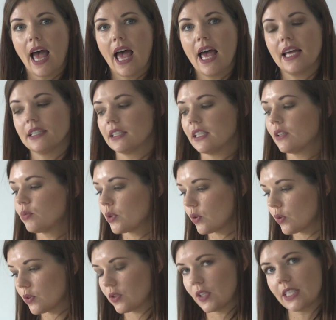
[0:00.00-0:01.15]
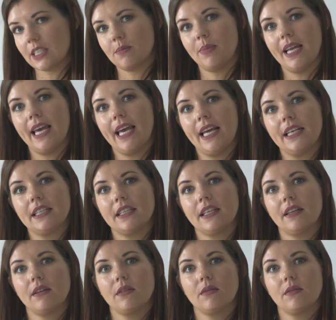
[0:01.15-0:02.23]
And it would also explain